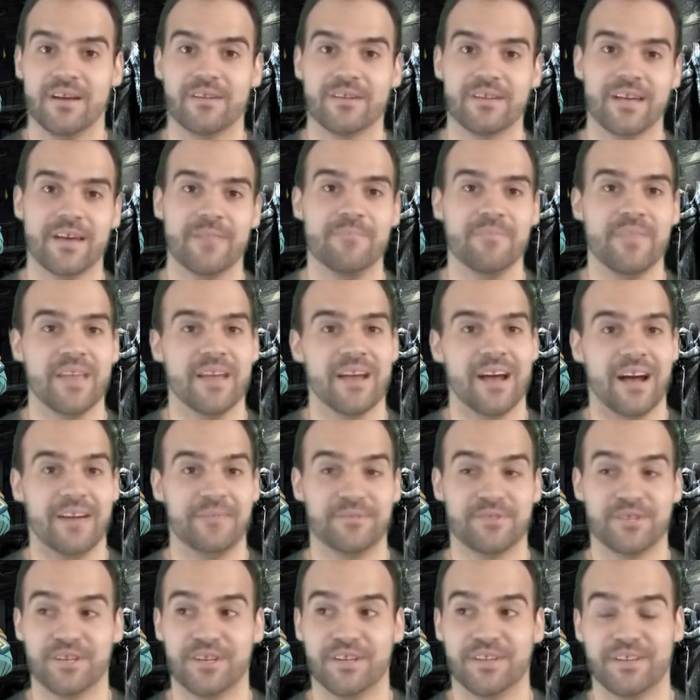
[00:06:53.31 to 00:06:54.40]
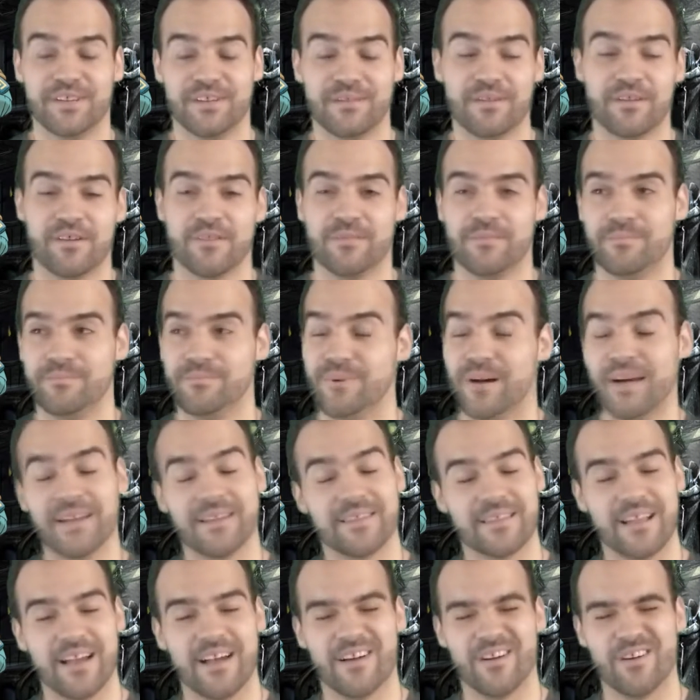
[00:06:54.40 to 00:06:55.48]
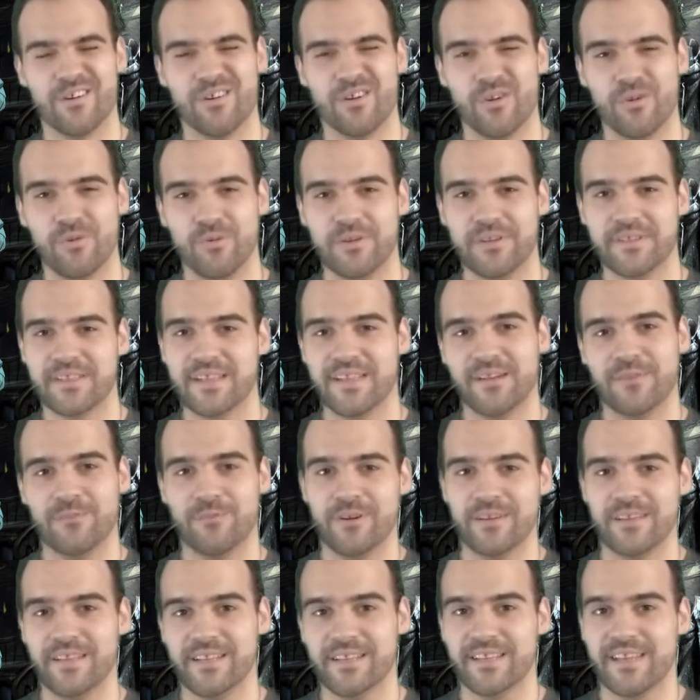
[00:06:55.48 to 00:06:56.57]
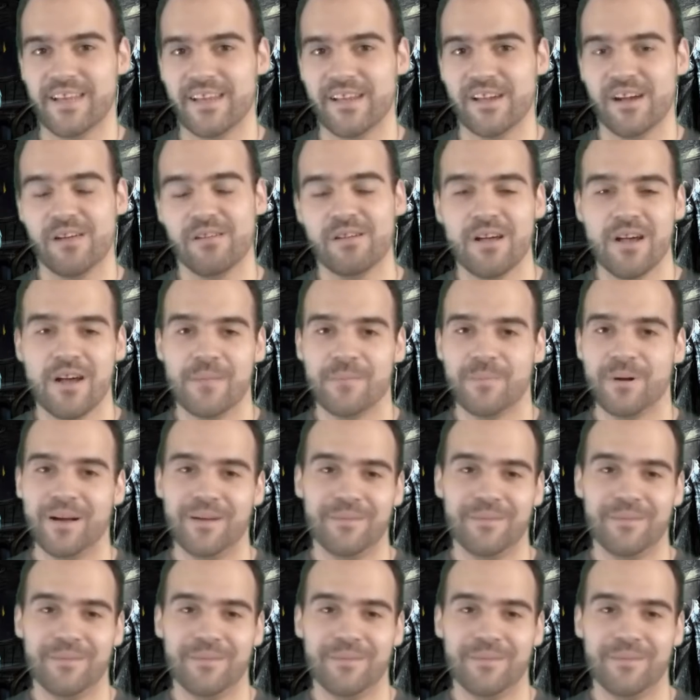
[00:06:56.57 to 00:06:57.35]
okay, I'm sure they like, might not always get a one-hit KO,